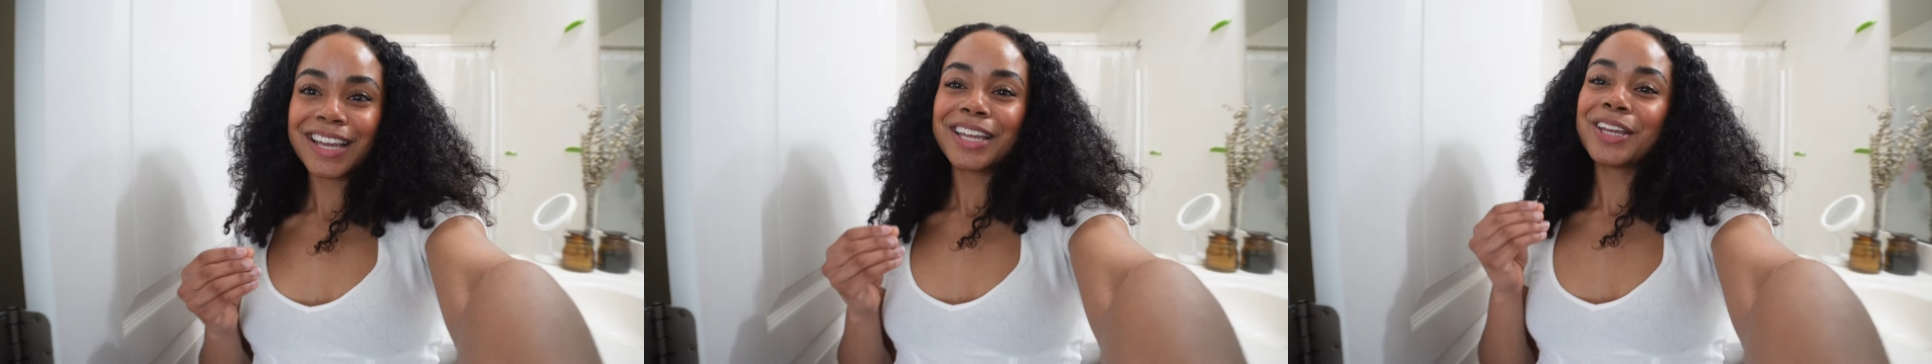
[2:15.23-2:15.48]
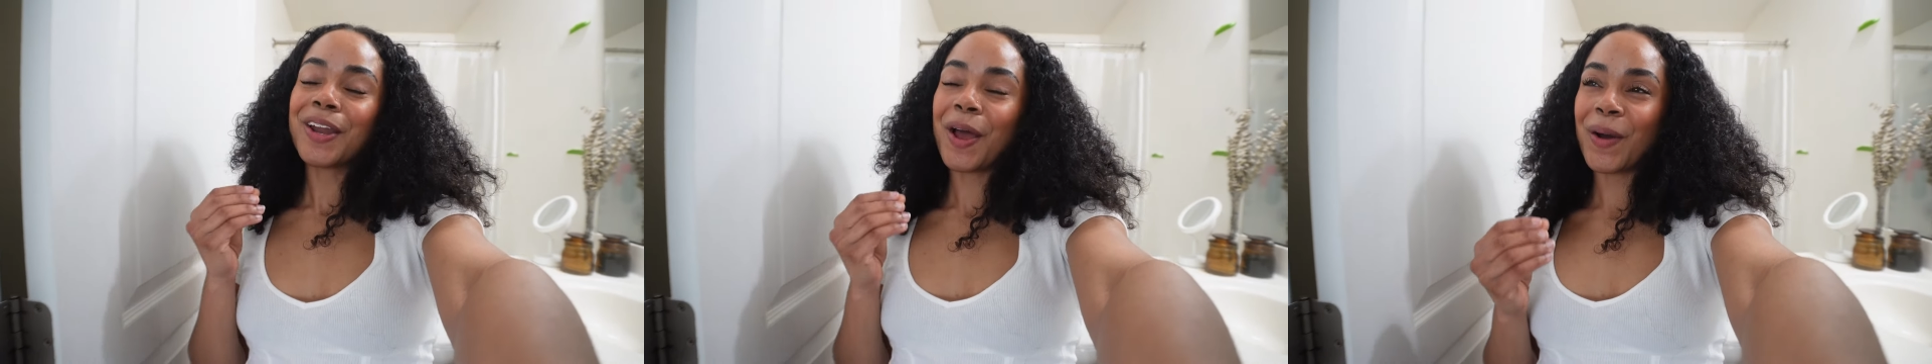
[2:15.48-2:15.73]

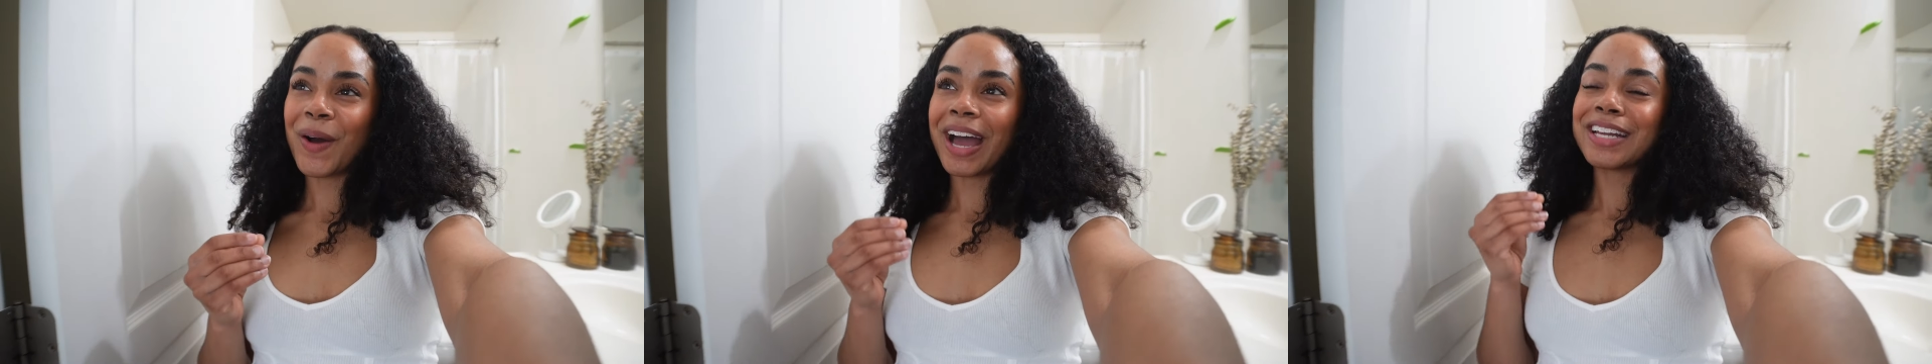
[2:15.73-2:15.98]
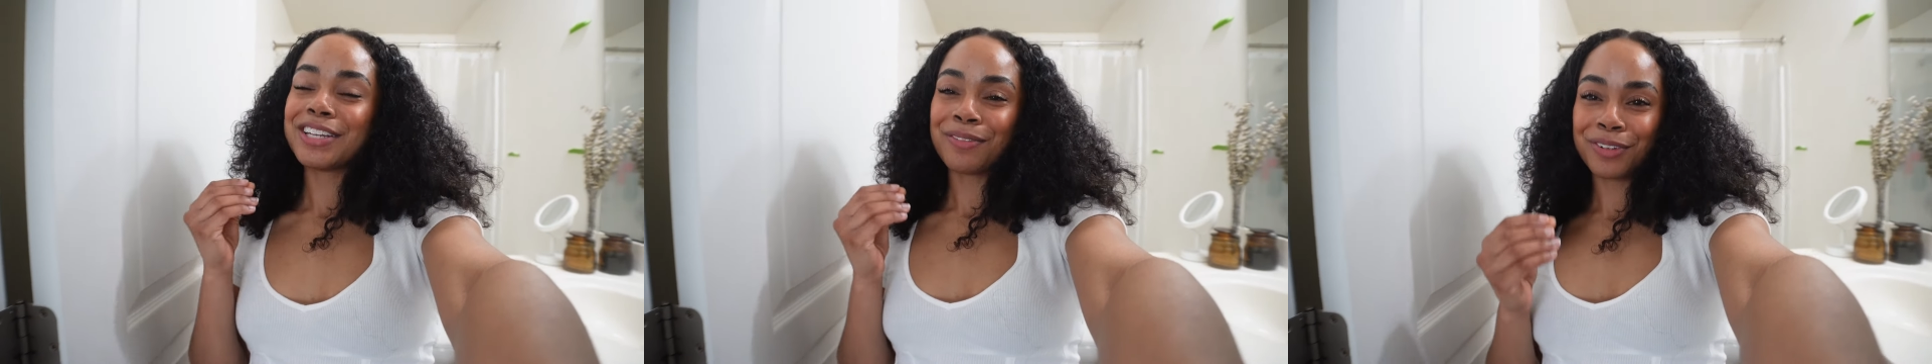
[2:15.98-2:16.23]
you know,
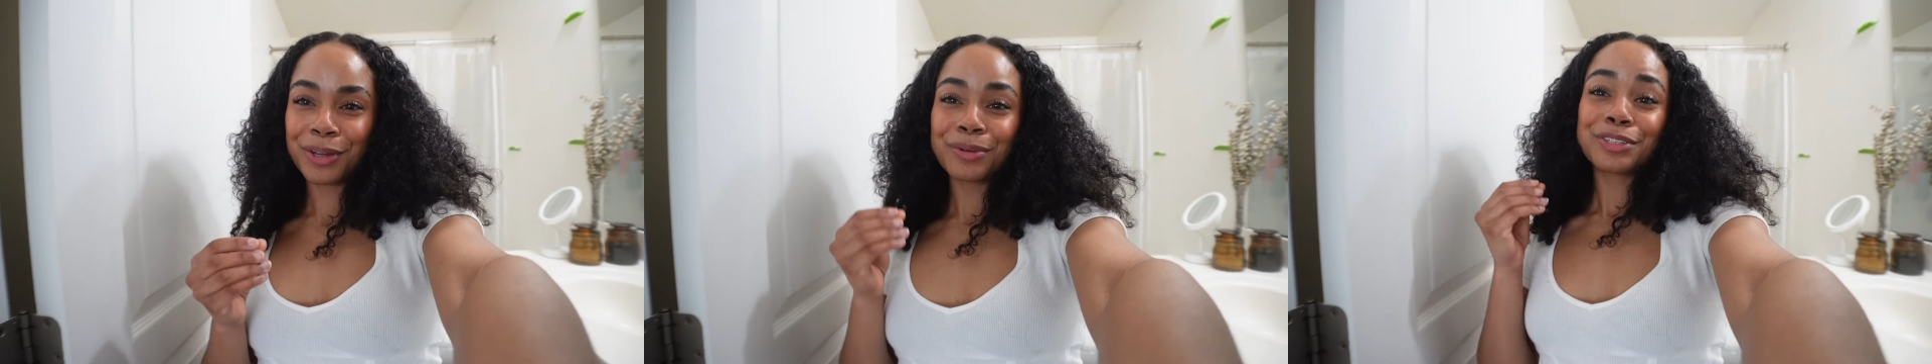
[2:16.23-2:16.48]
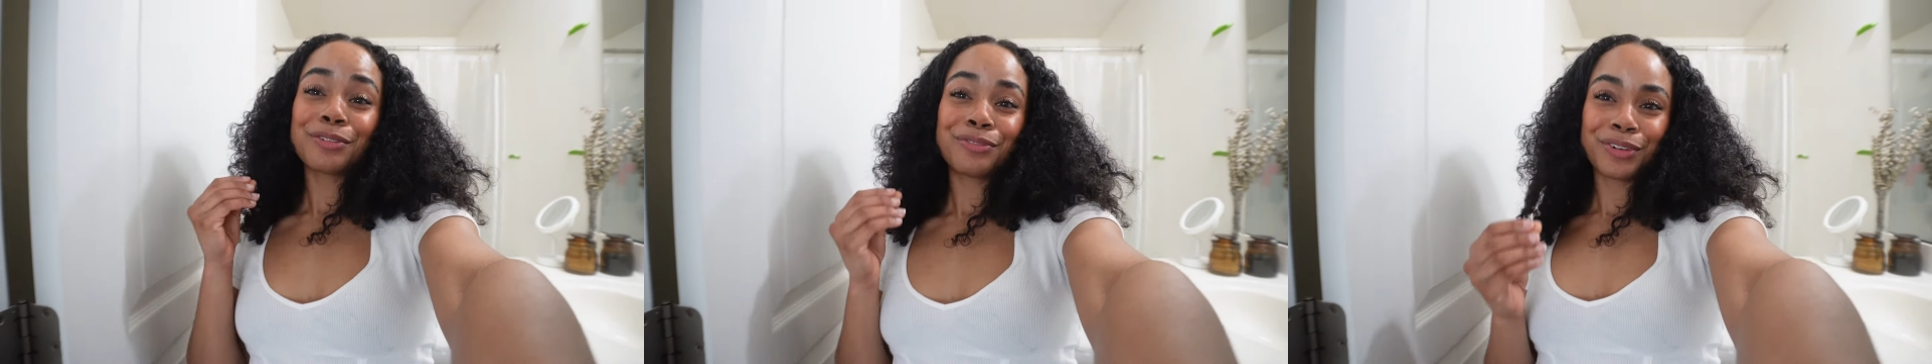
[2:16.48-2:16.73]
I definitely
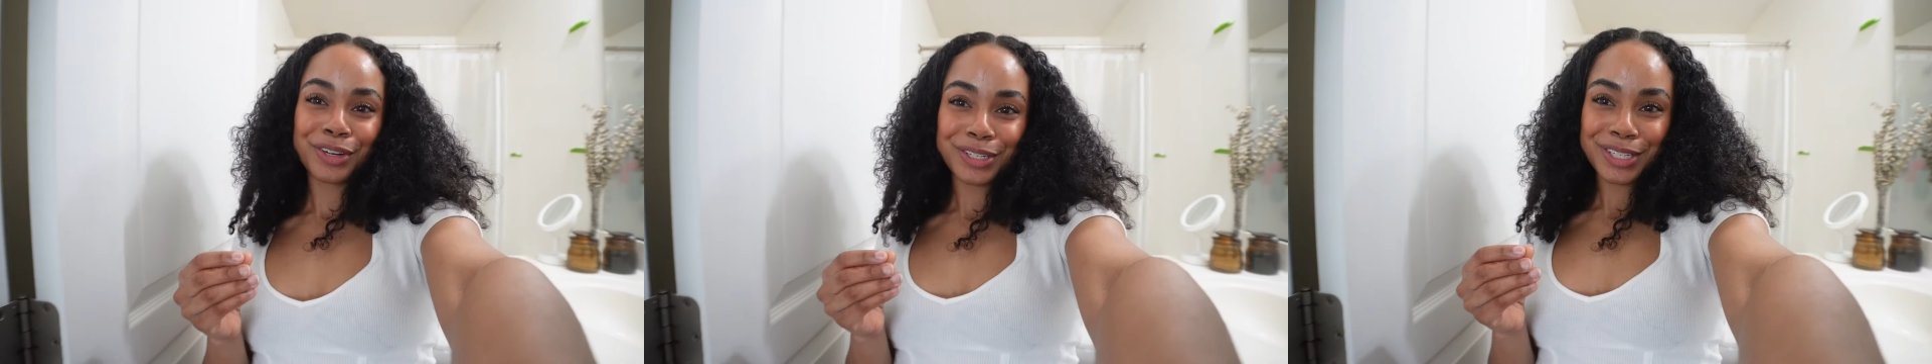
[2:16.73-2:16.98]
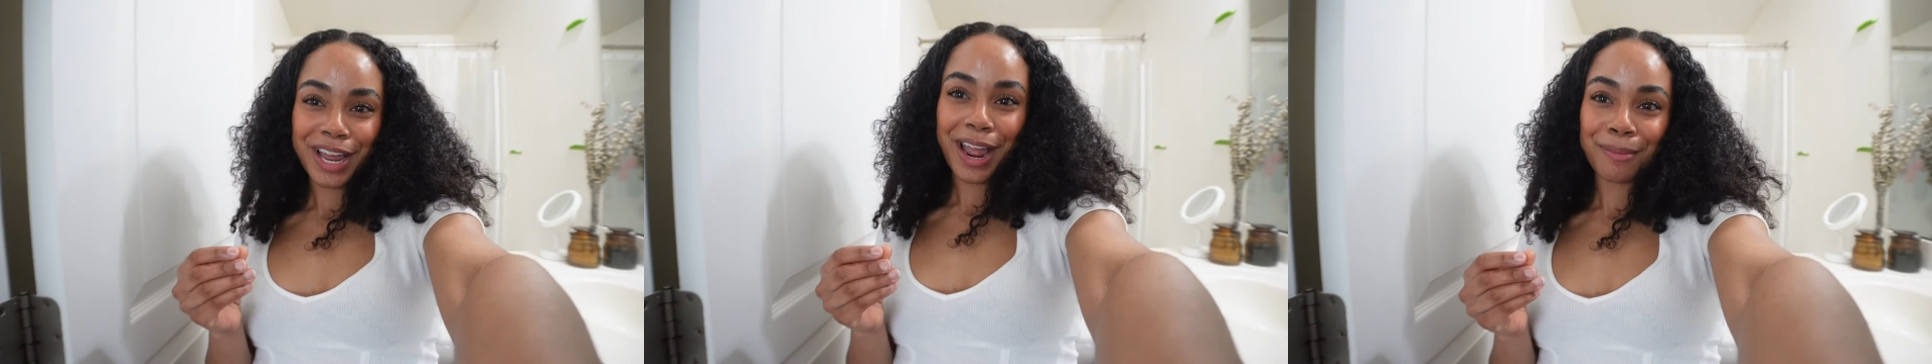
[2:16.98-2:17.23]
was a
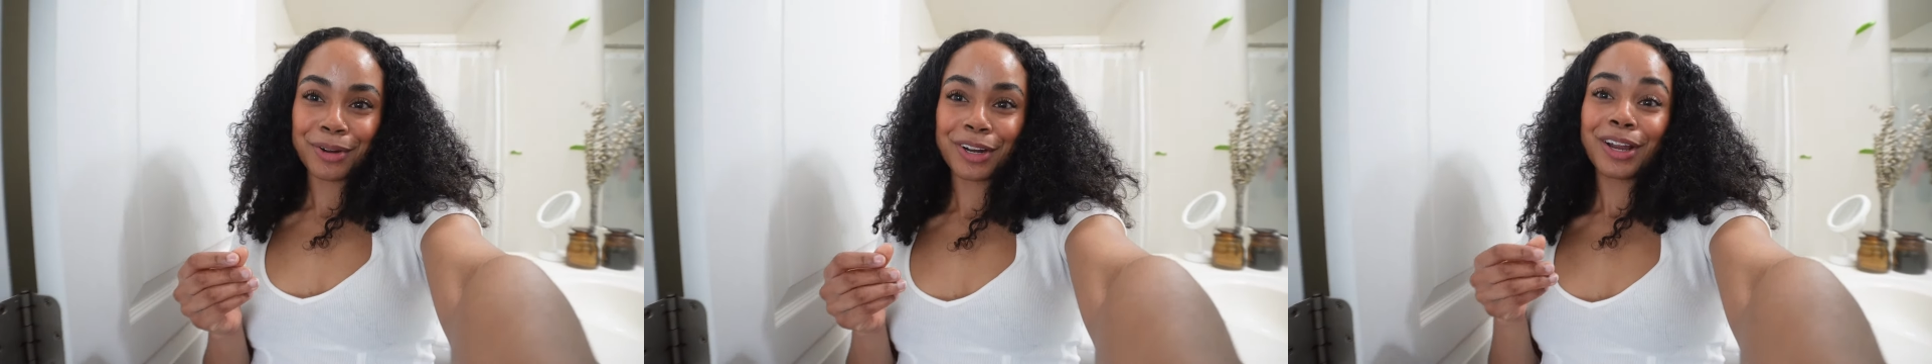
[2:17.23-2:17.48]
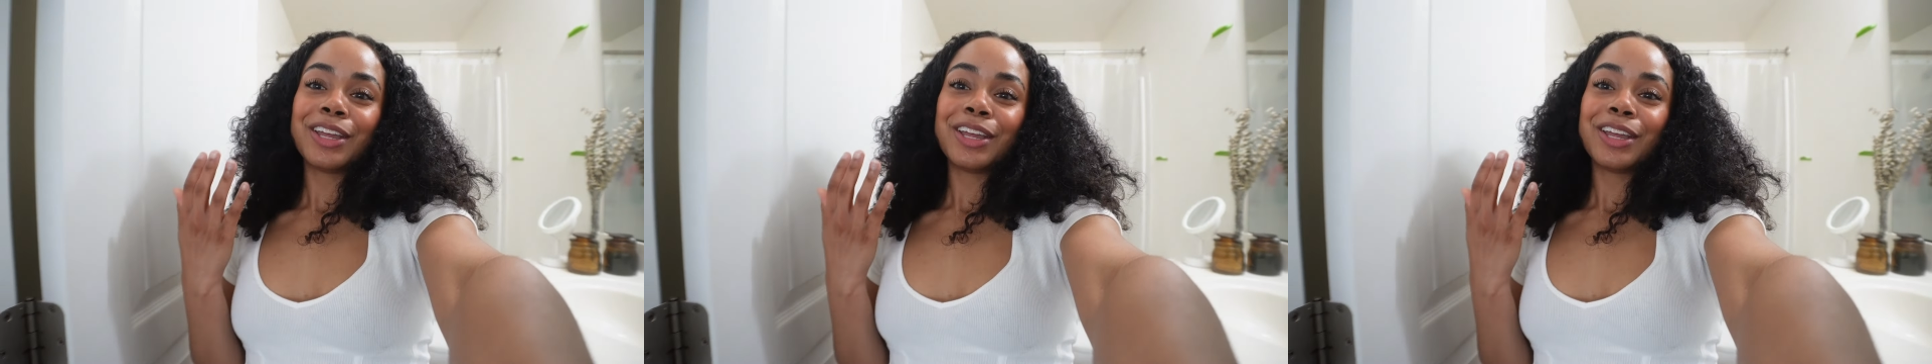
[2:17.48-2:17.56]
first timer,